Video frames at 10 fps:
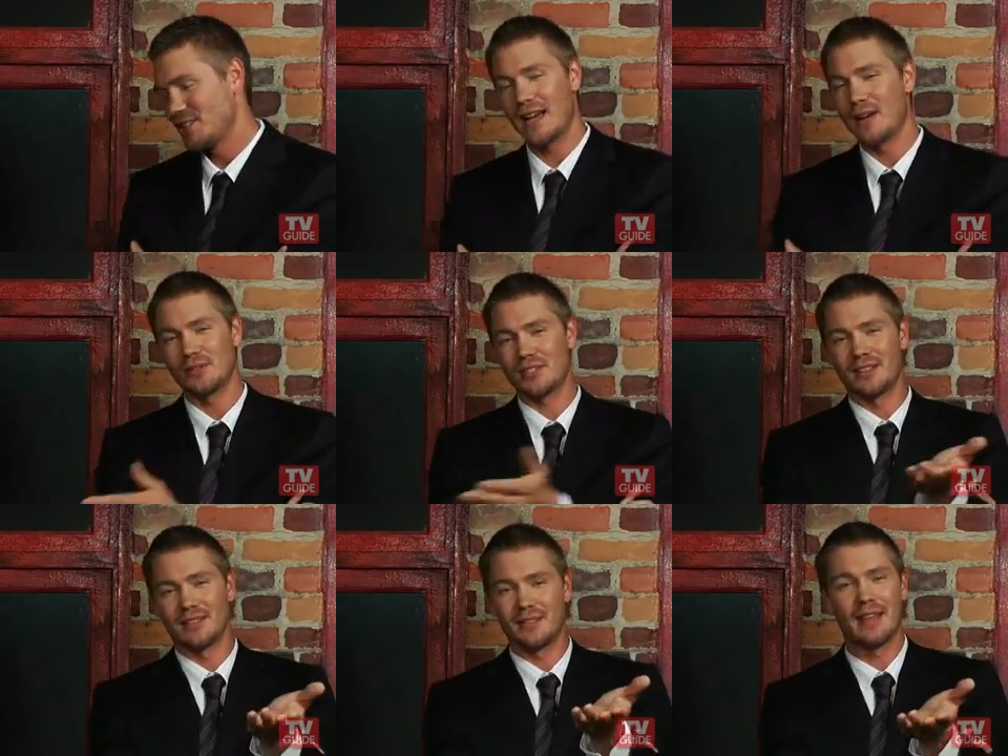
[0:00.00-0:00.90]
See, I was,
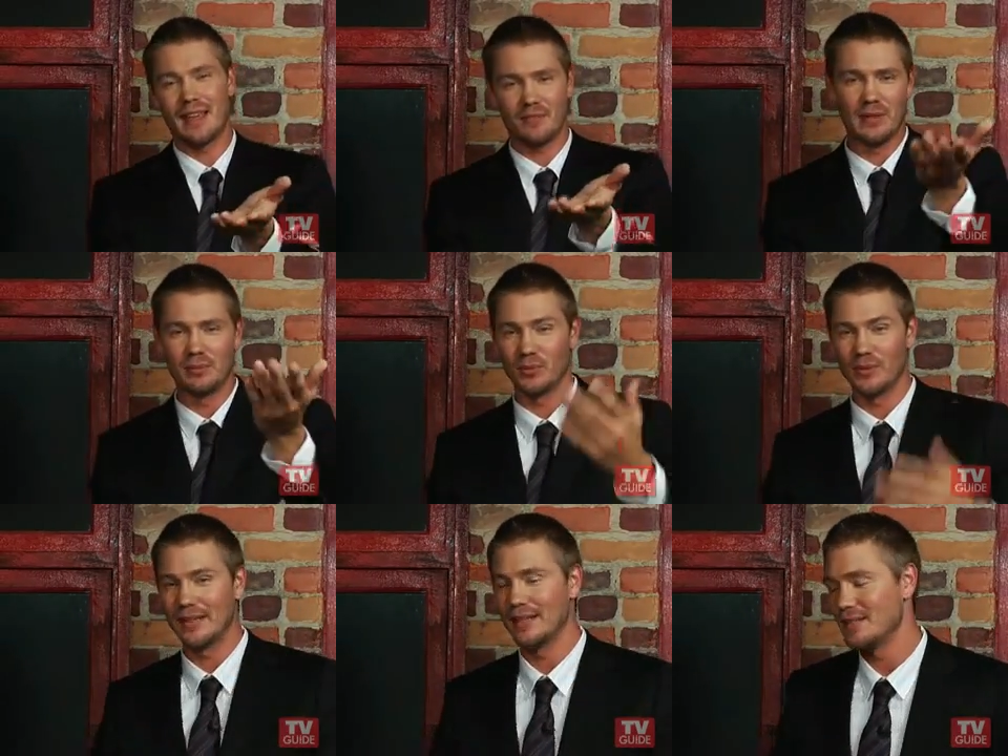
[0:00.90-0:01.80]
you know, I have people
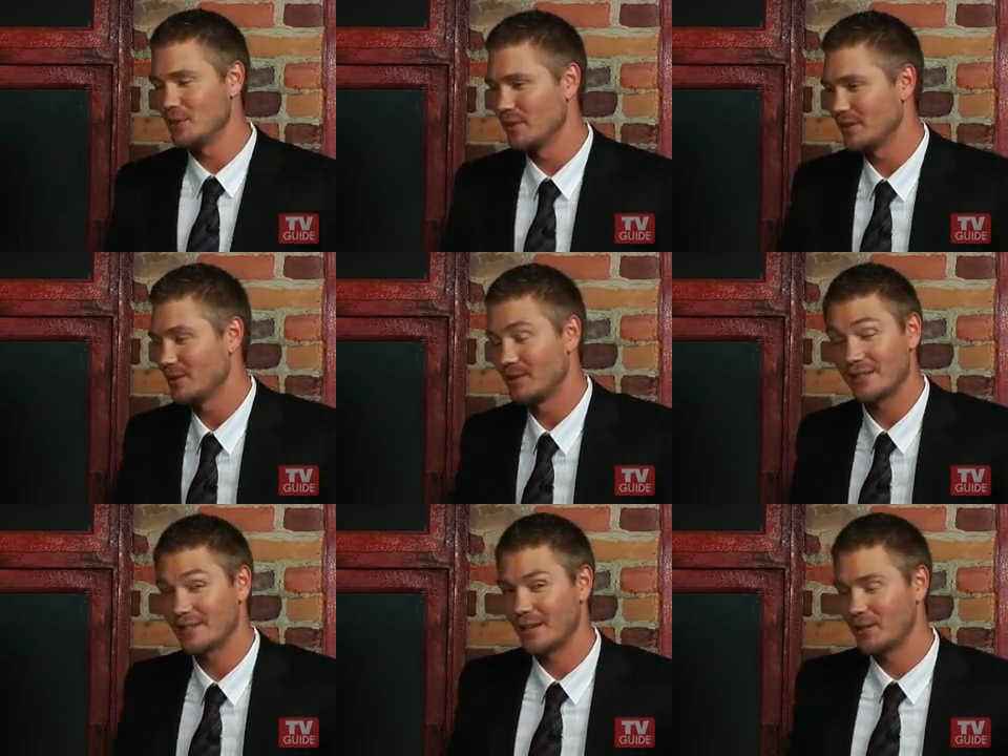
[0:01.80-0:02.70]
read into it, so
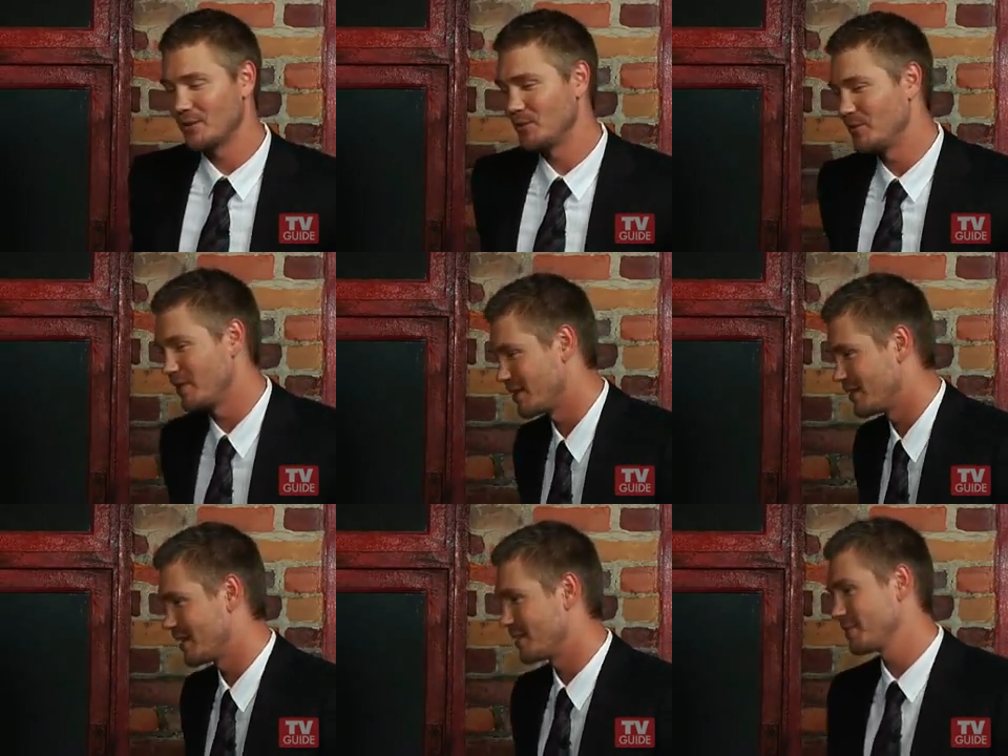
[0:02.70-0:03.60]
let's not go too far
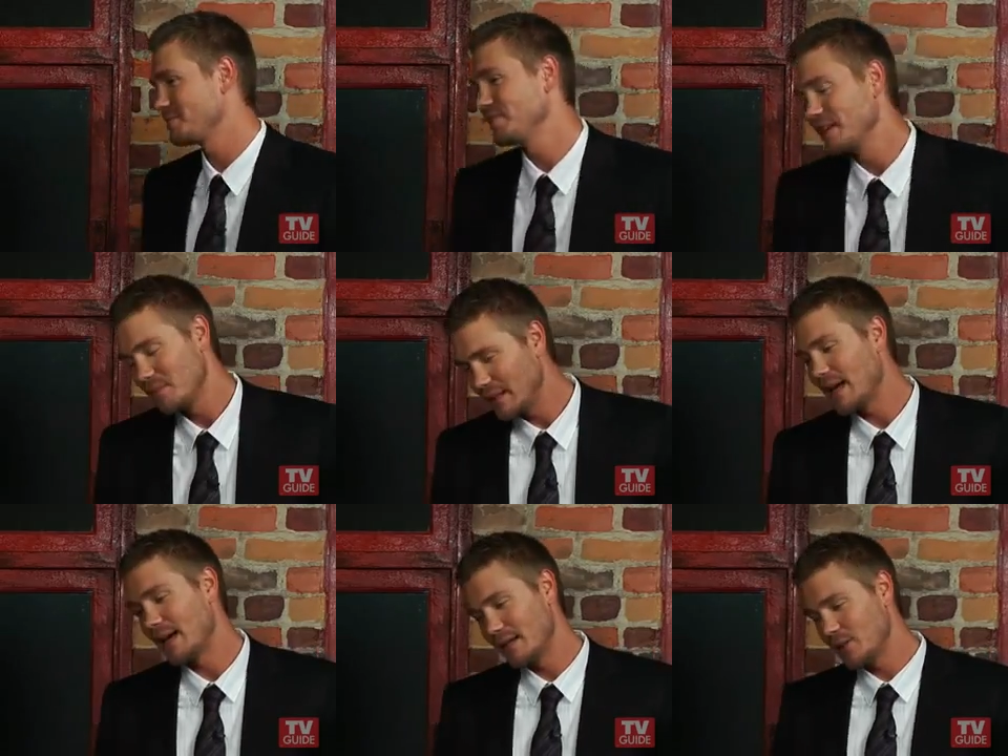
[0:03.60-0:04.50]
in depth. But
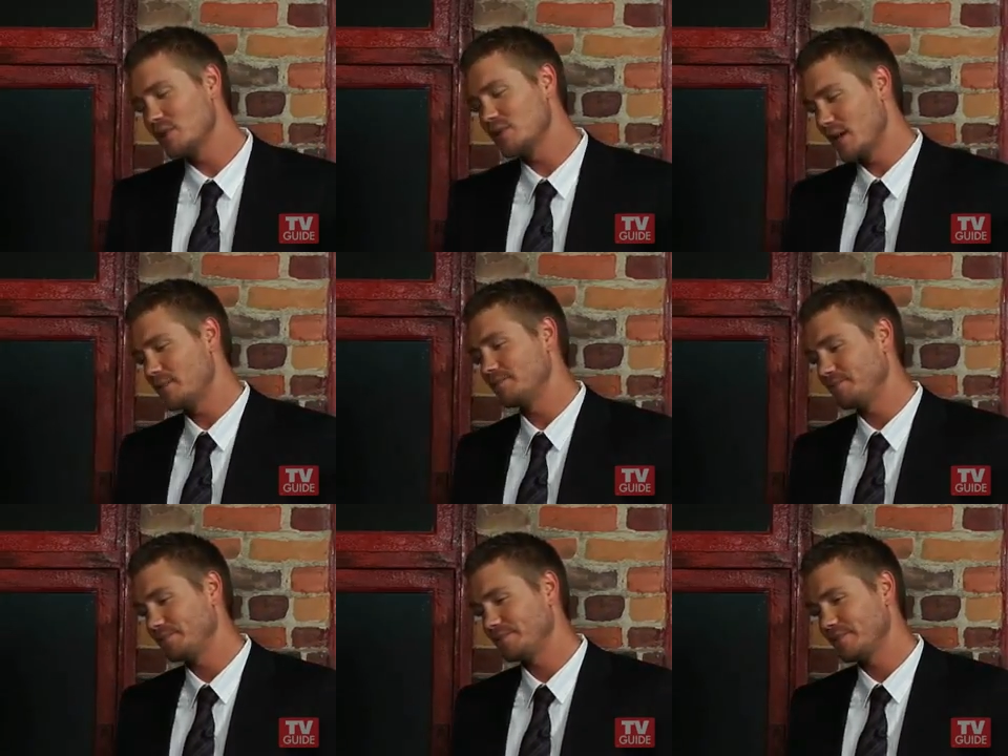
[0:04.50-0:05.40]
yeah, it was
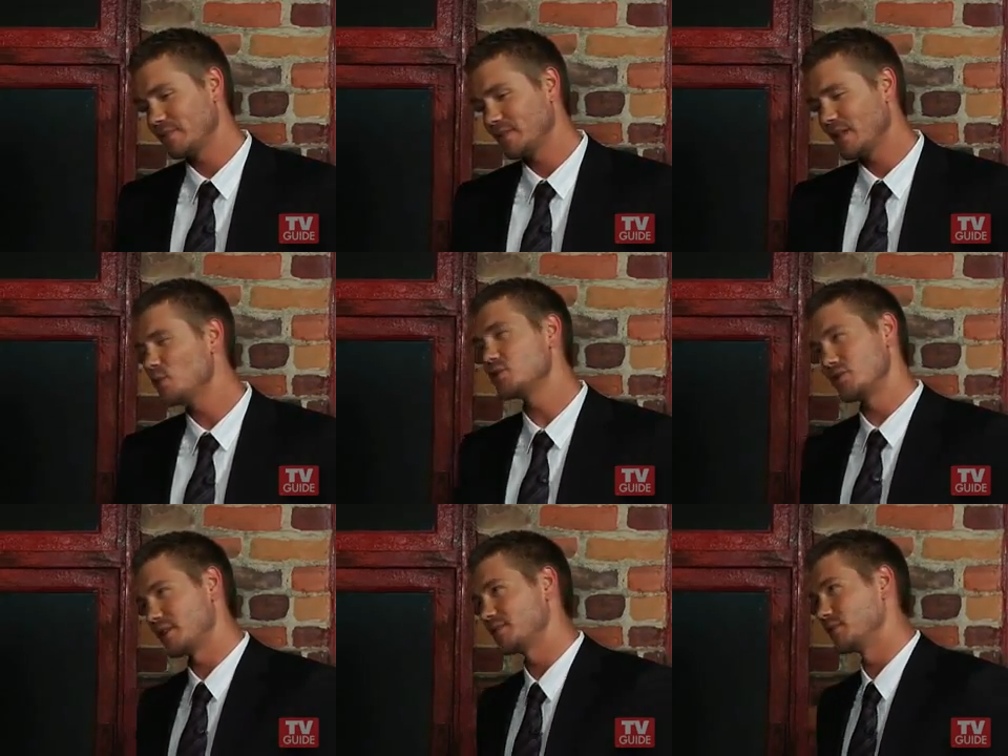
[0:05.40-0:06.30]

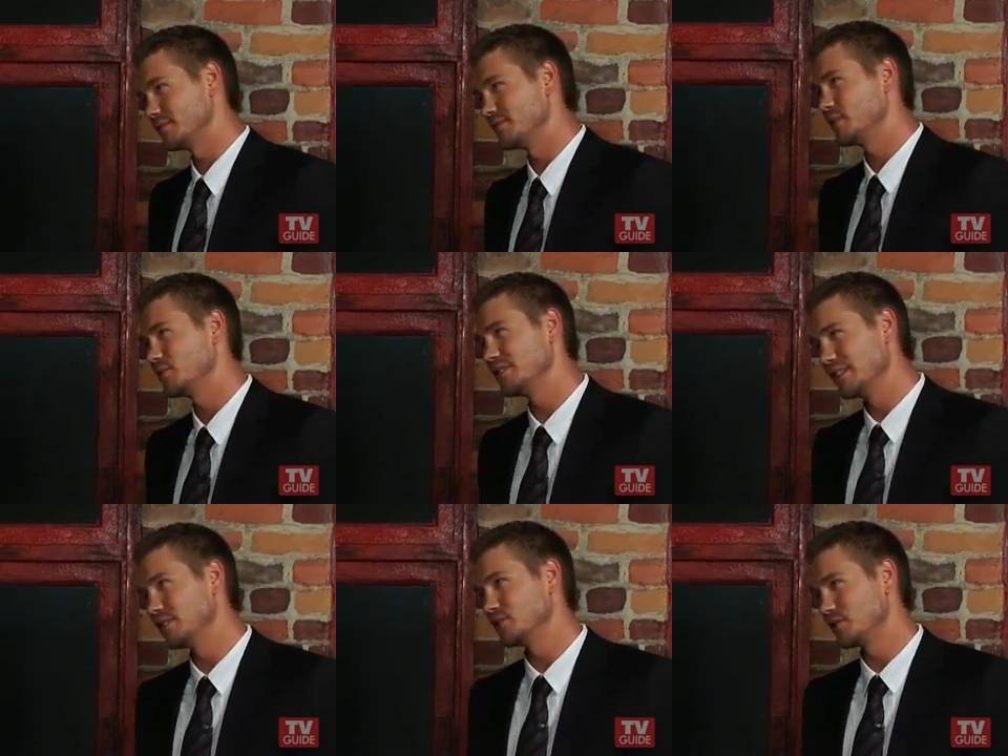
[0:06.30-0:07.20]
stressful. It was a
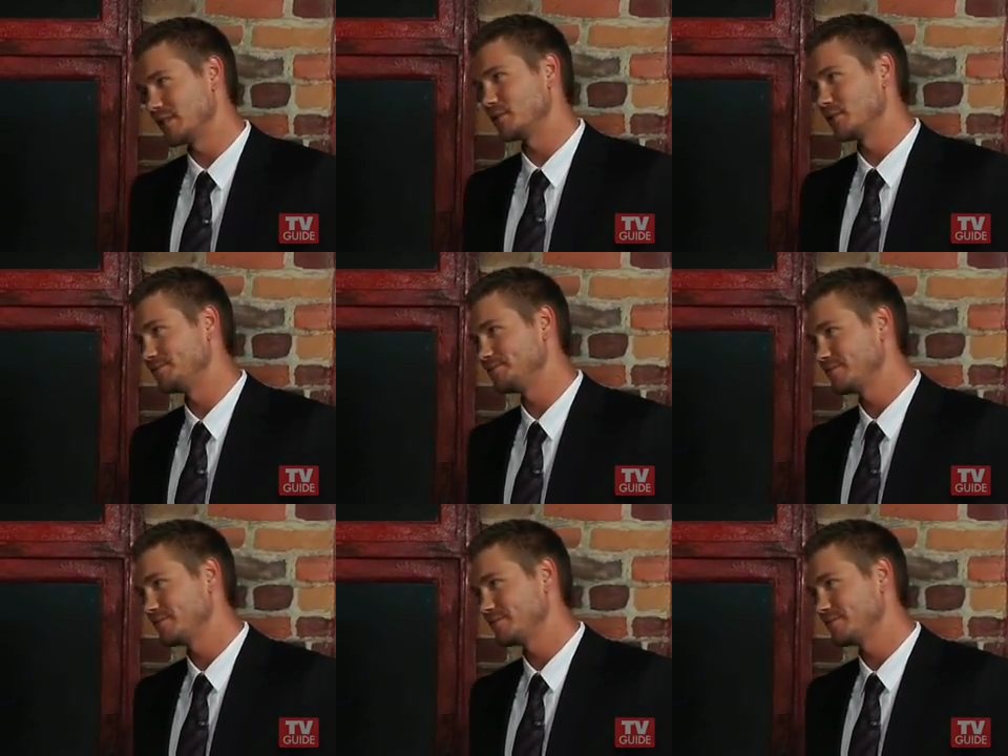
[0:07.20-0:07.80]
little stressful.